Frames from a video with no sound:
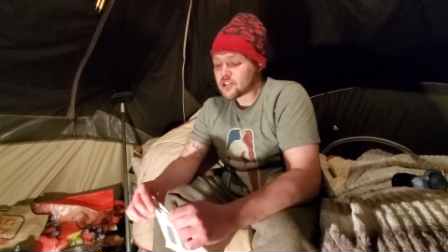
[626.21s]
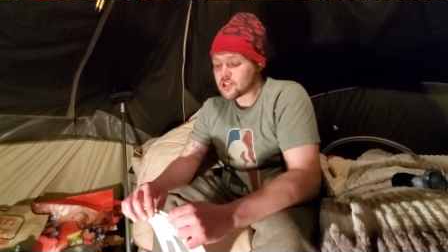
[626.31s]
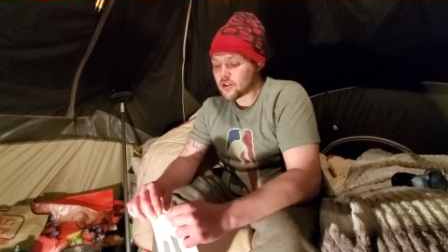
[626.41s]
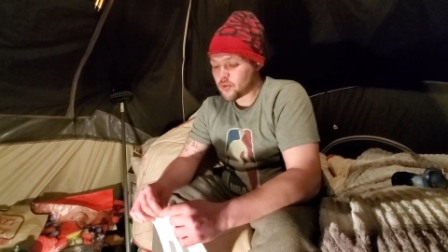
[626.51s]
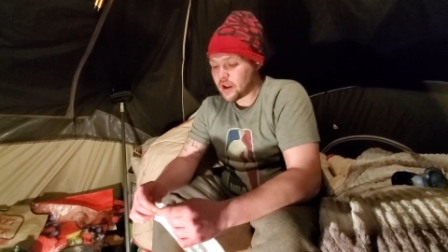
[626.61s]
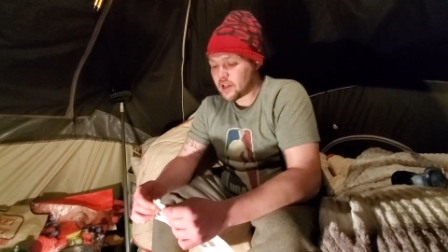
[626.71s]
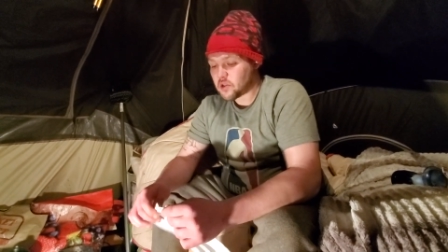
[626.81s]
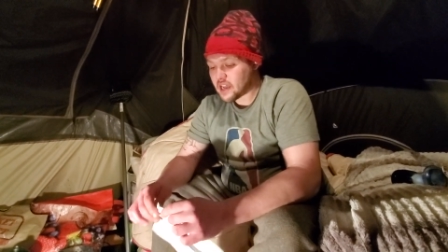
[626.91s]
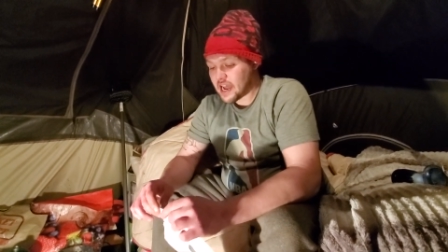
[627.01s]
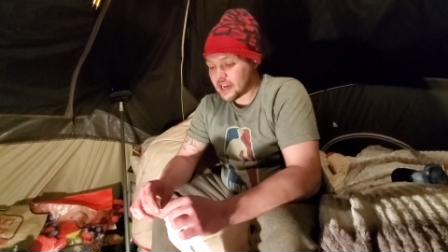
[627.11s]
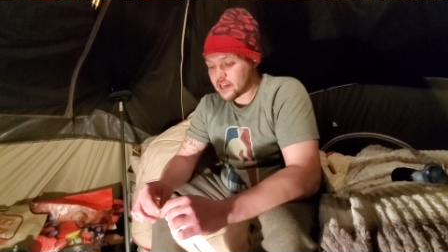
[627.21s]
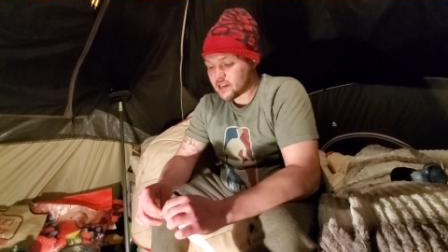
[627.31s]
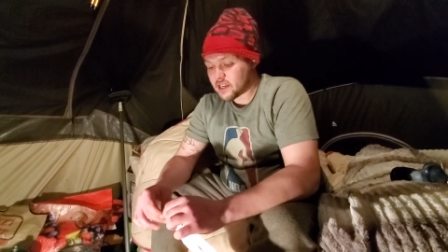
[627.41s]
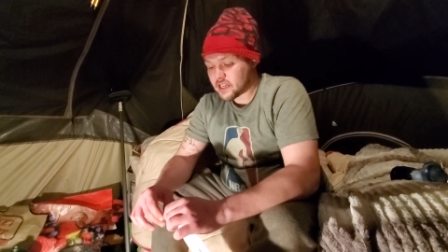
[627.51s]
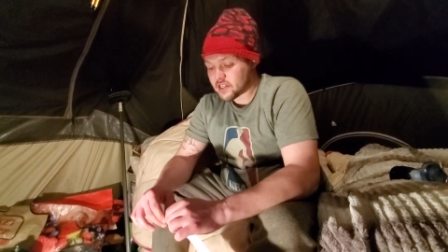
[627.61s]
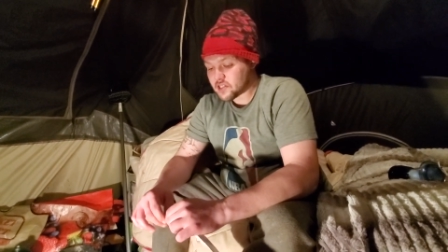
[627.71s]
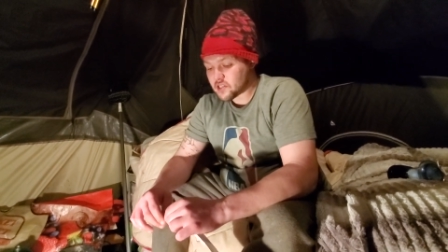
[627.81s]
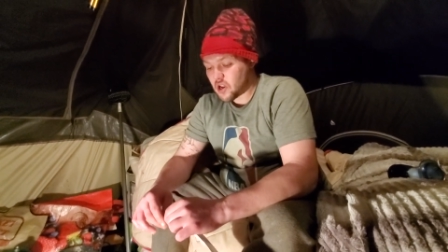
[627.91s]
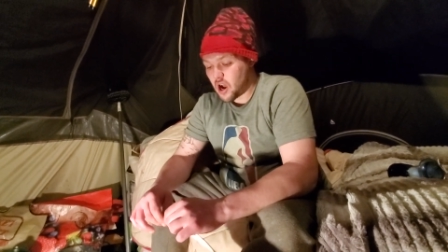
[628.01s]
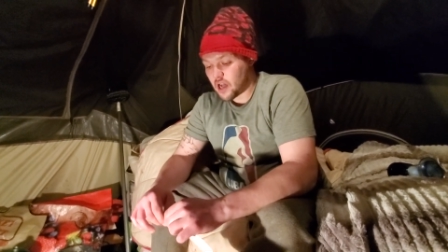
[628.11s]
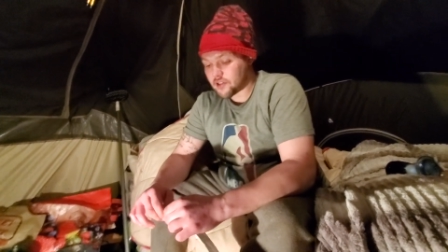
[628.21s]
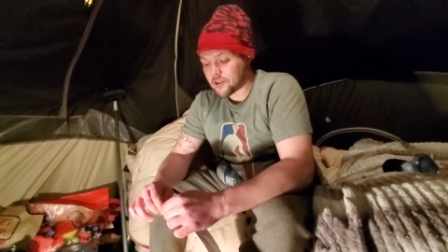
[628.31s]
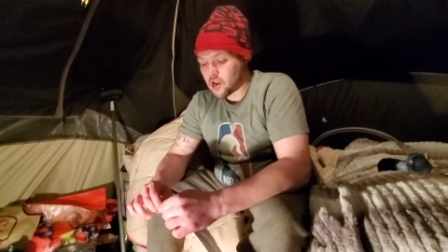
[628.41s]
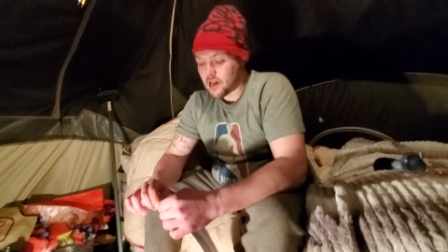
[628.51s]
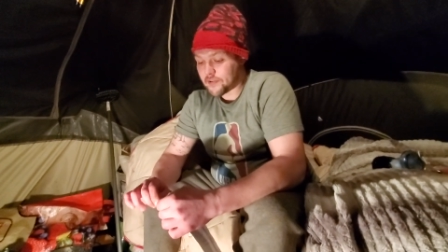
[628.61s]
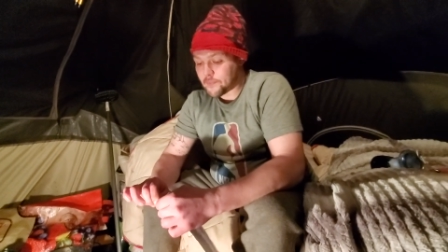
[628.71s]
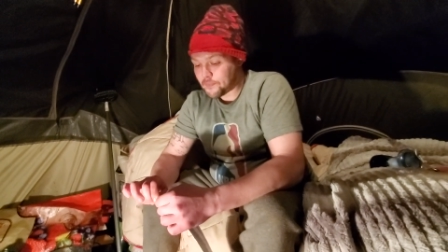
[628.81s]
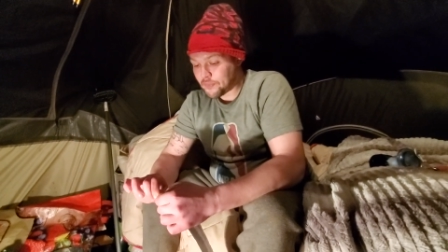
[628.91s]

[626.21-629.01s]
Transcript: So the way I look at it is, all in all,